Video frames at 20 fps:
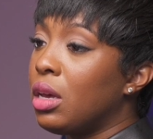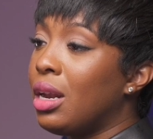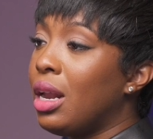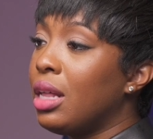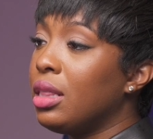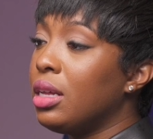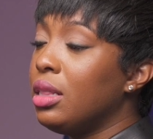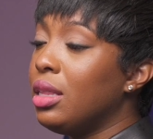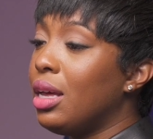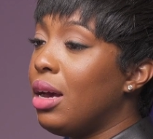And I
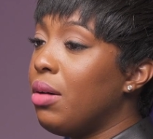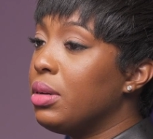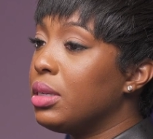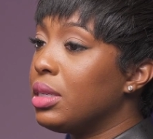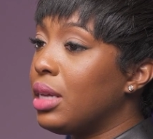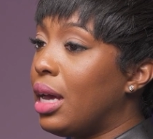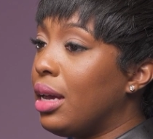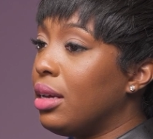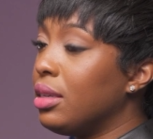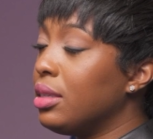think that was
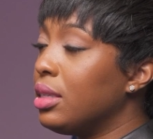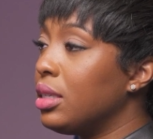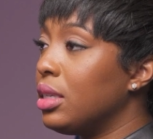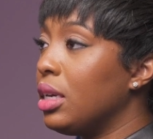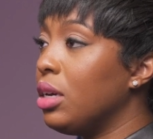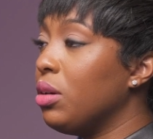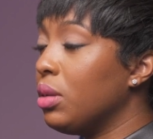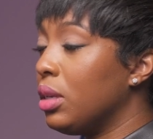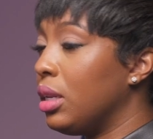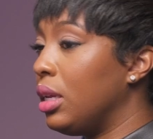like
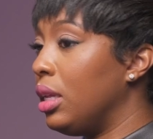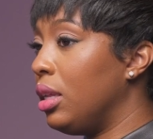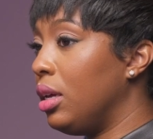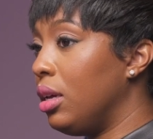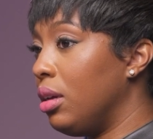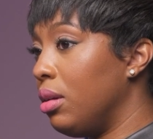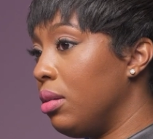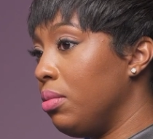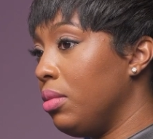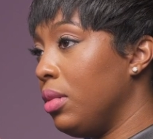secretly
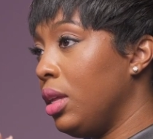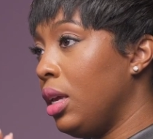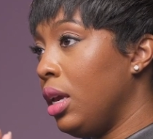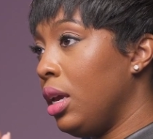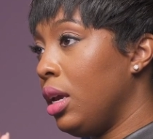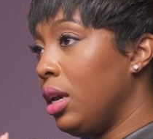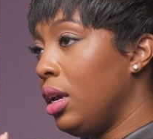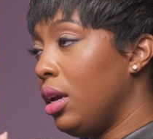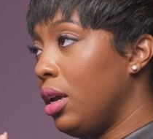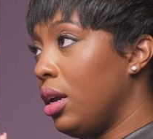
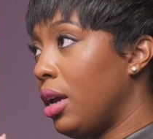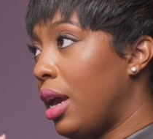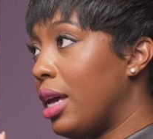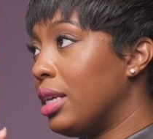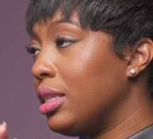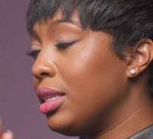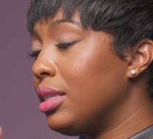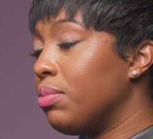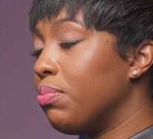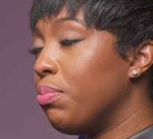
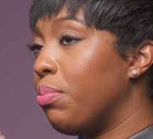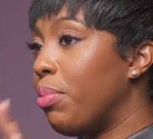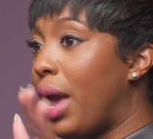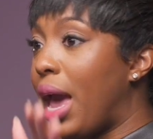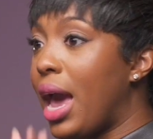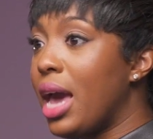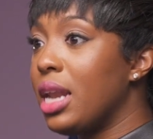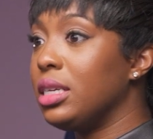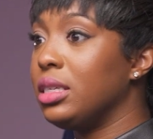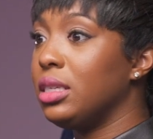as
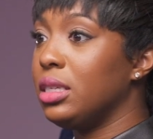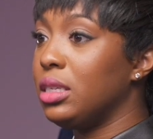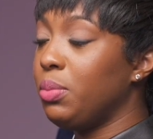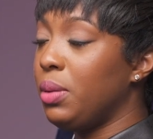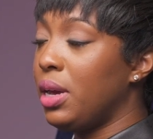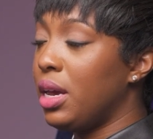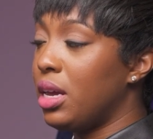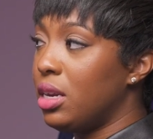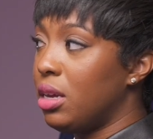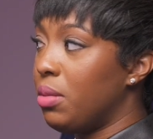bad as this
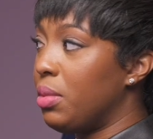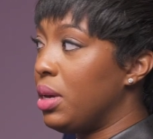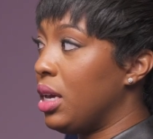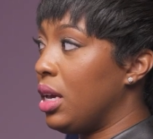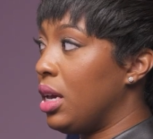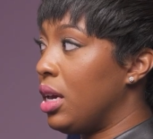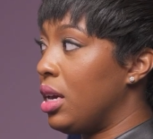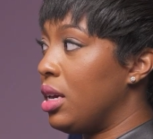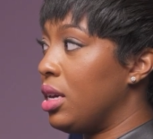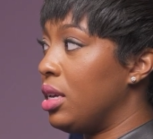pandemic
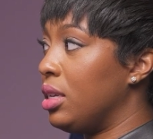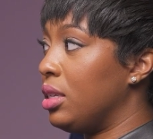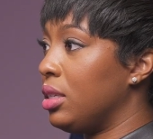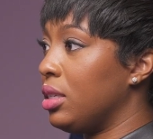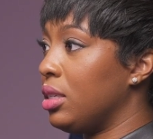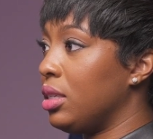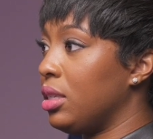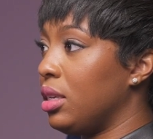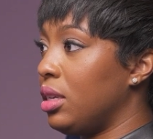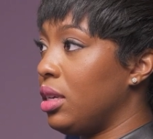is,
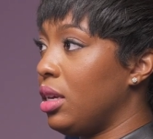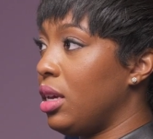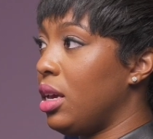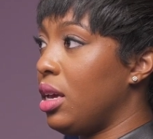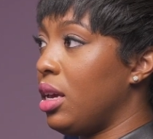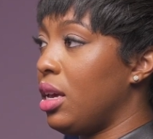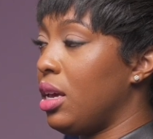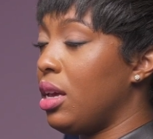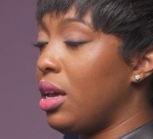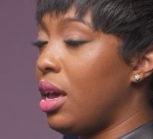
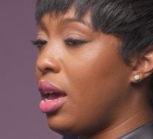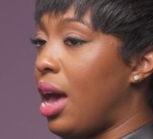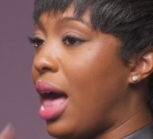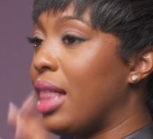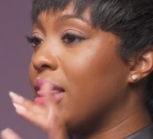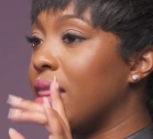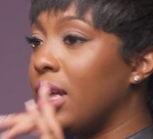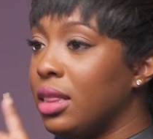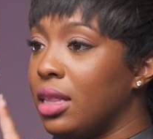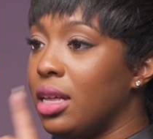I
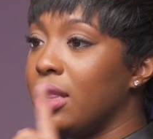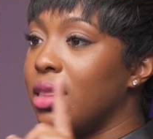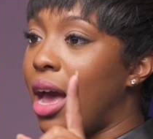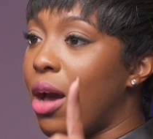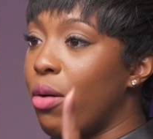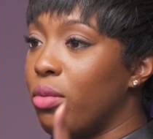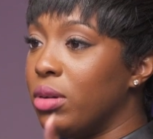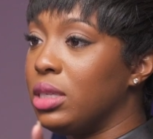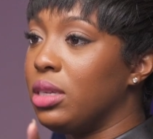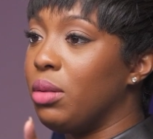think
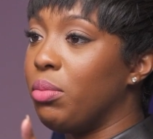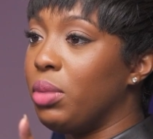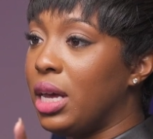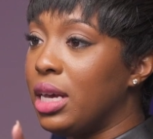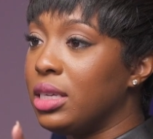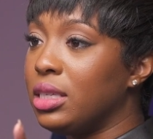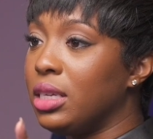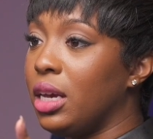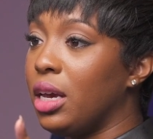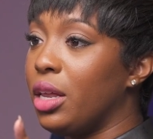that was the
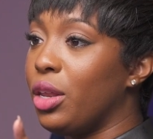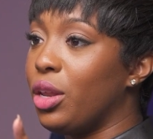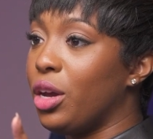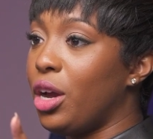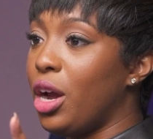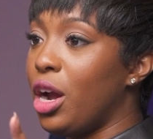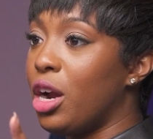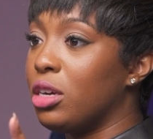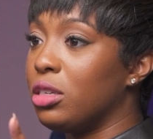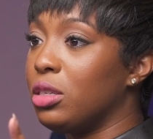blessing and the
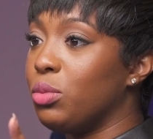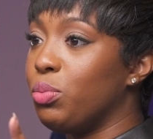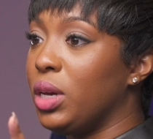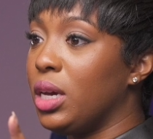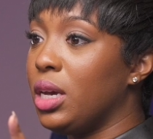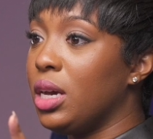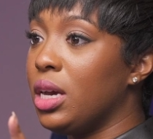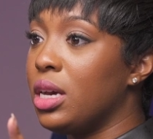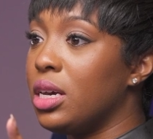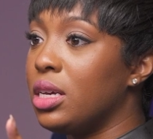curse,
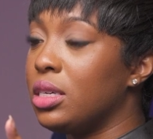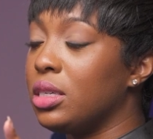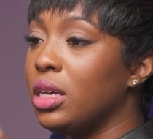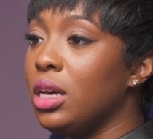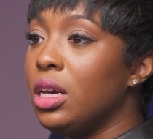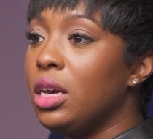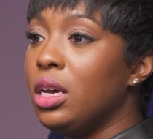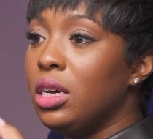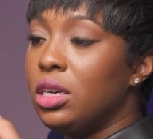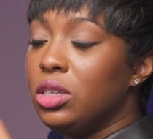because
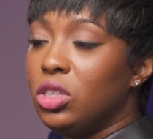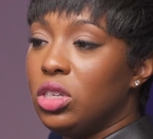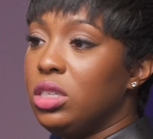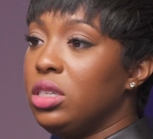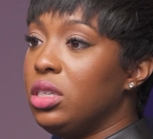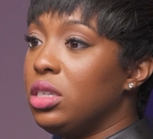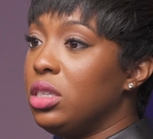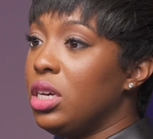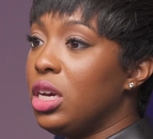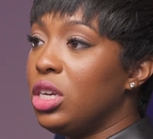just
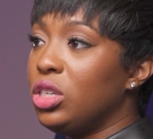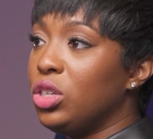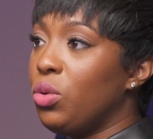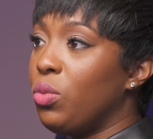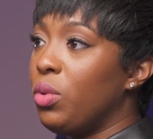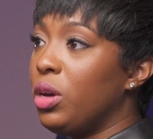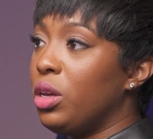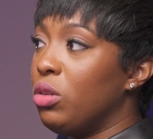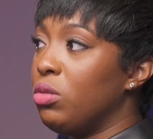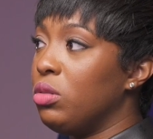to touch on
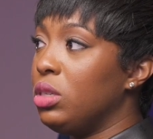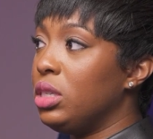what you